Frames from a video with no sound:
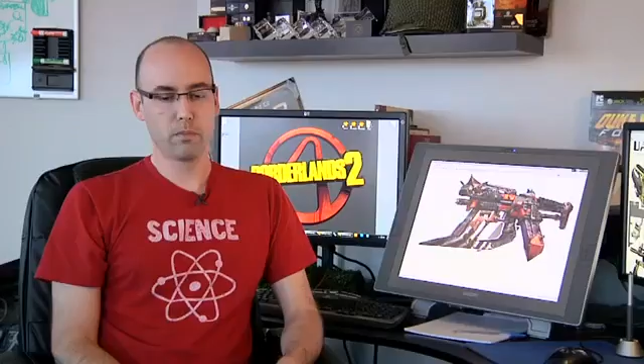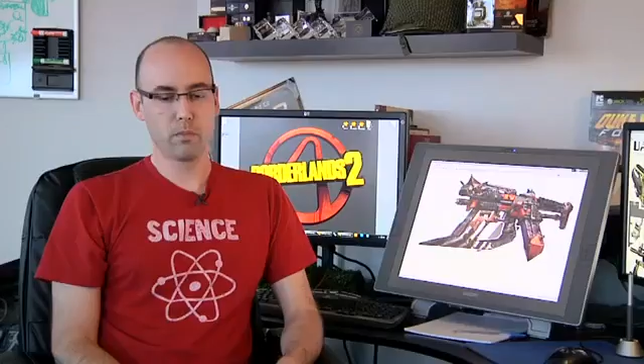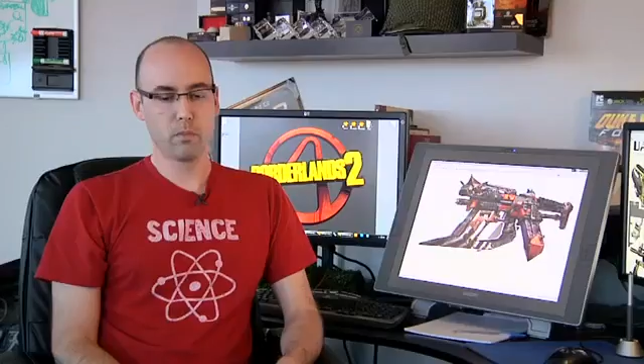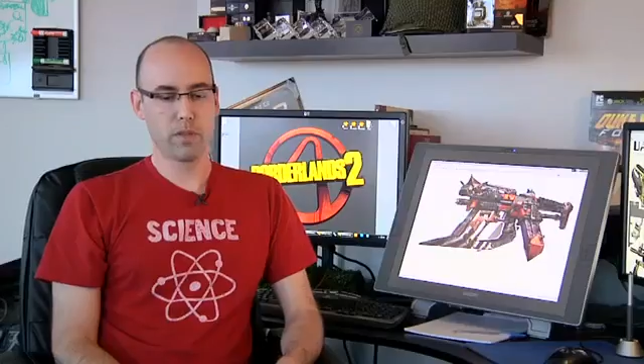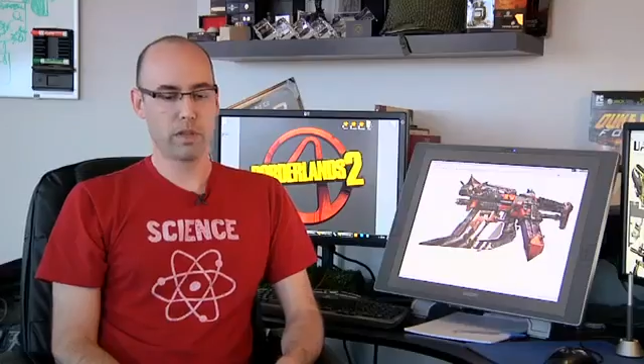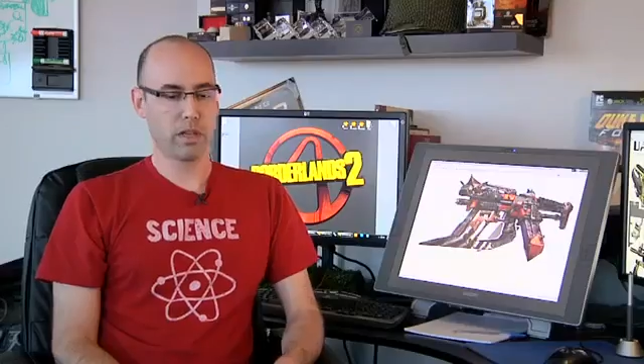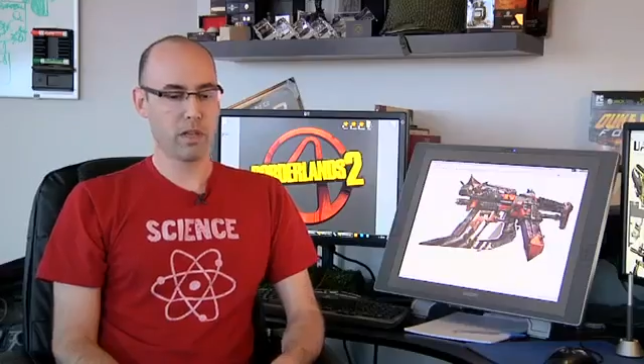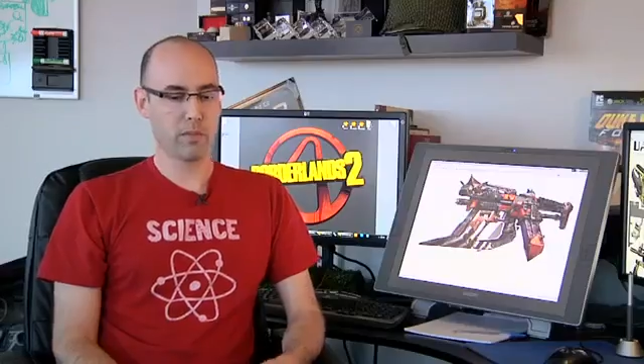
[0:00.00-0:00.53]

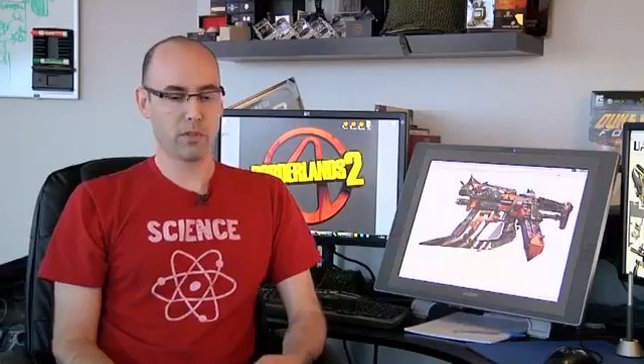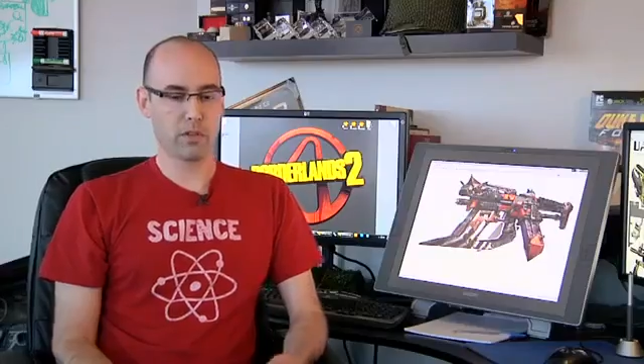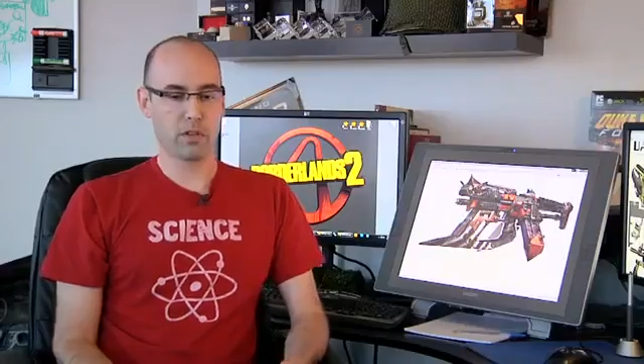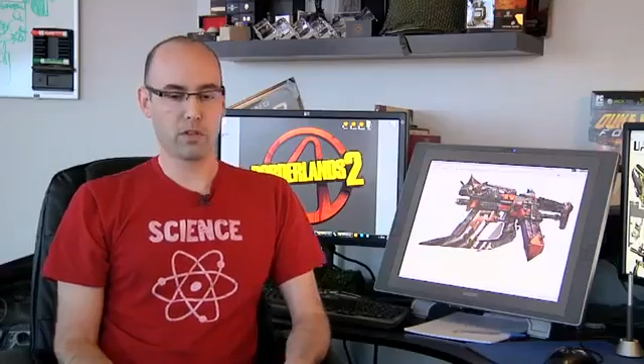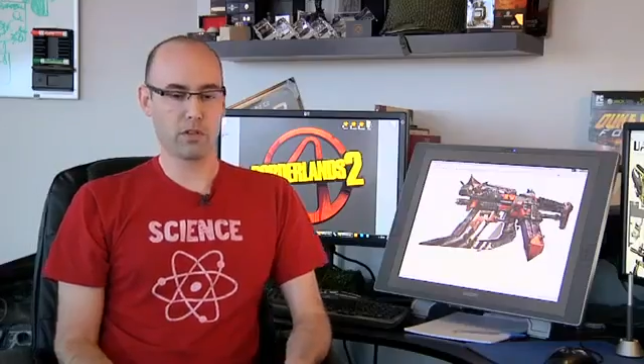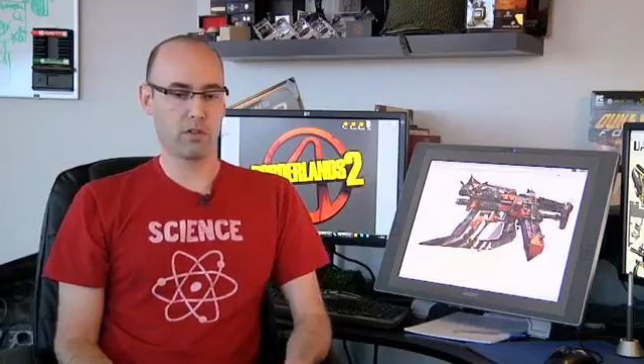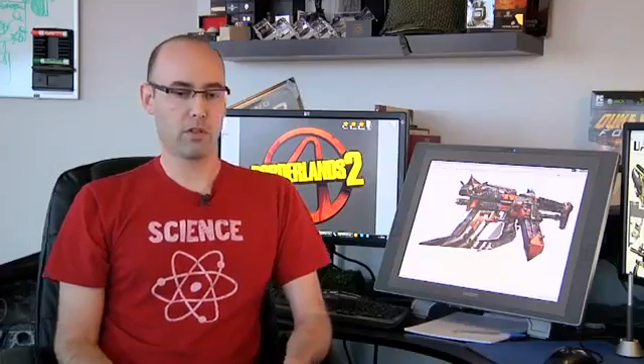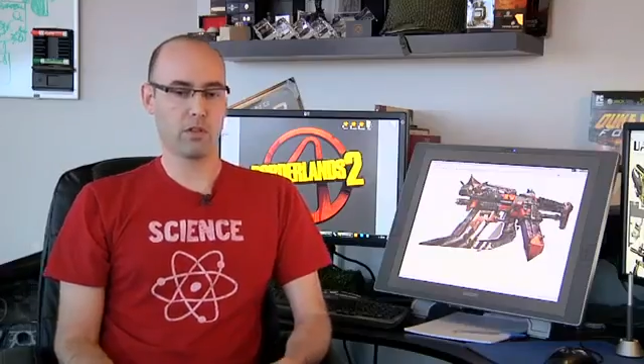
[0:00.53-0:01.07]
When the game
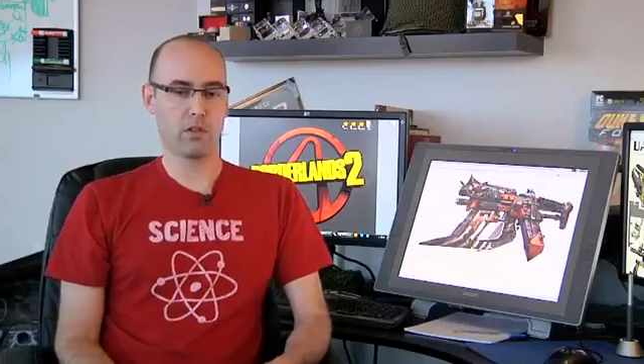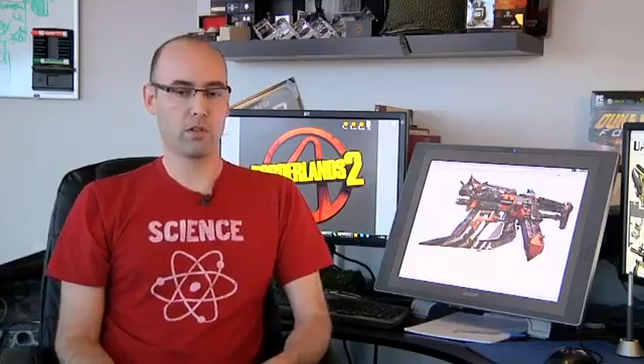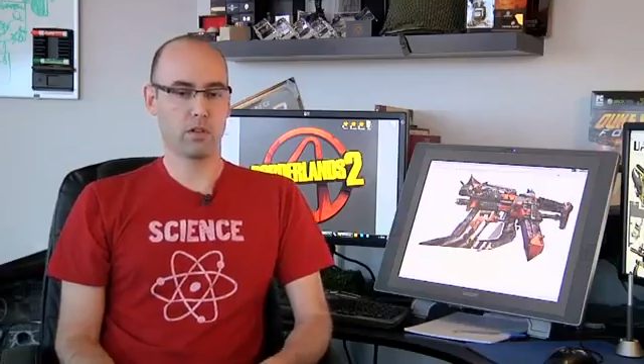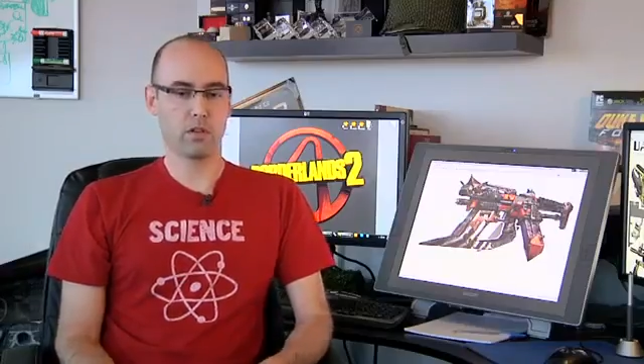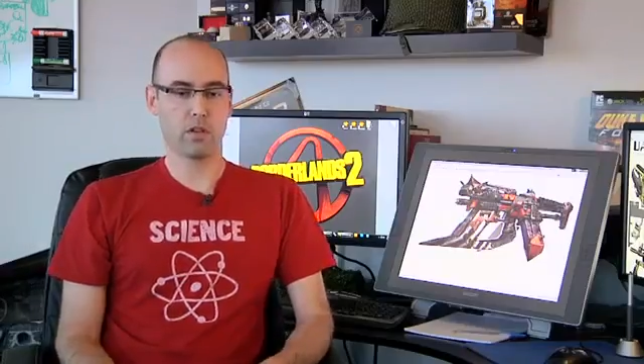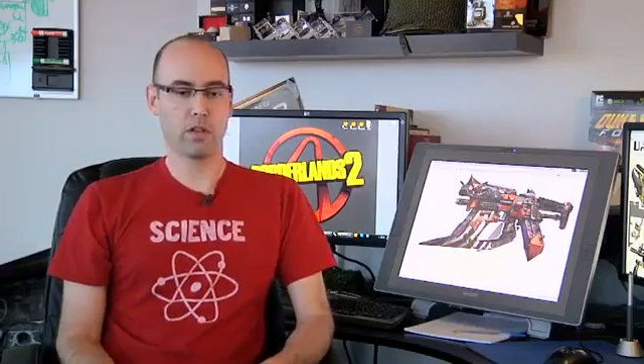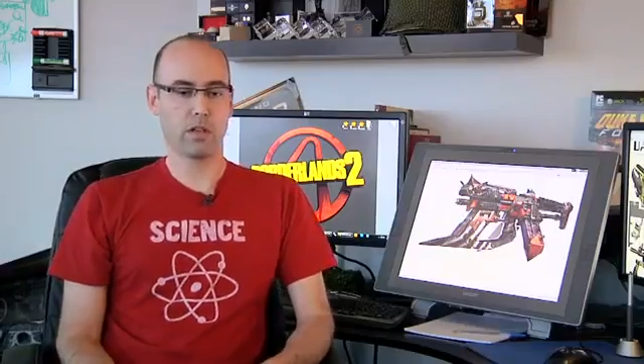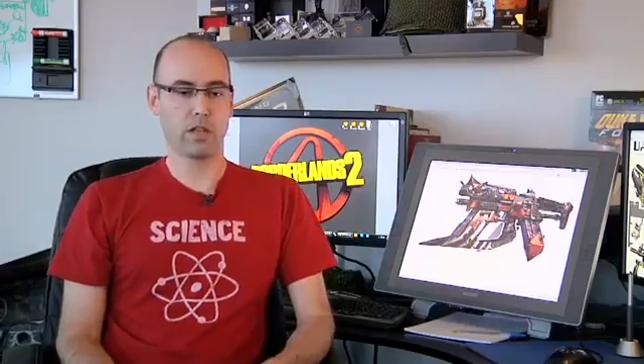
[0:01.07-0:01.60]
starts, you're
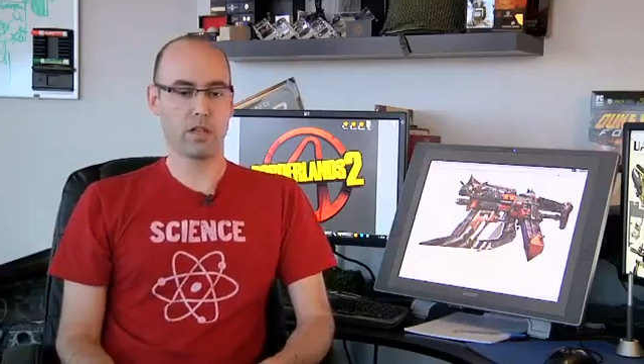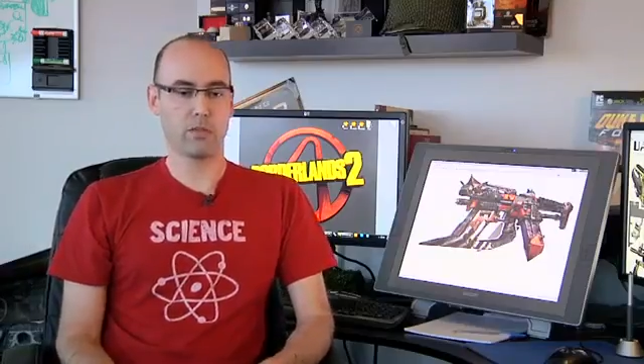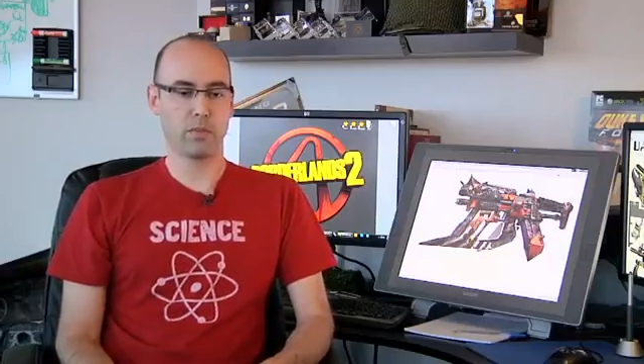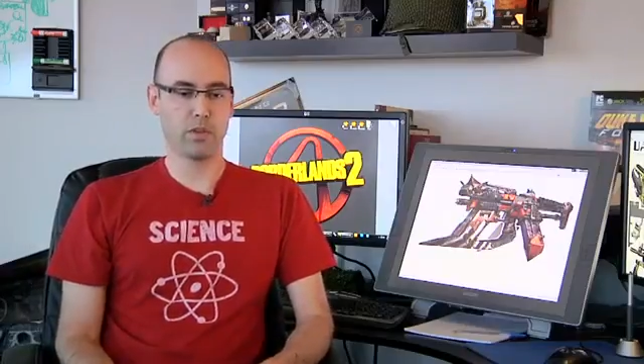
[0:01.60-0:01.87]
going to get